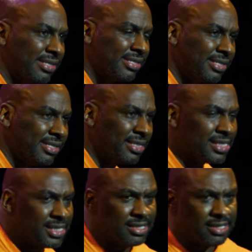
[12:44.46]

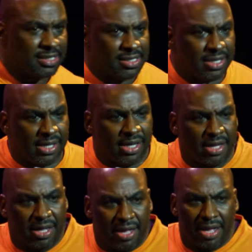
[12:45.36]

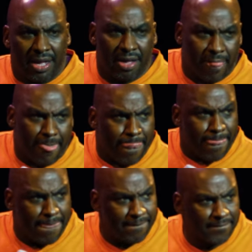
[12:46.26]

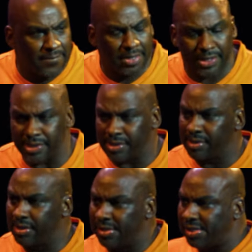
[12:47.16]

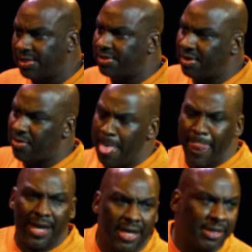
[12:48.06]

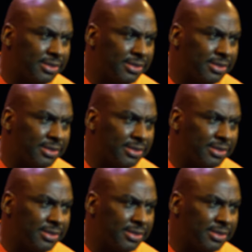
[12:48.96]
(no one is talking)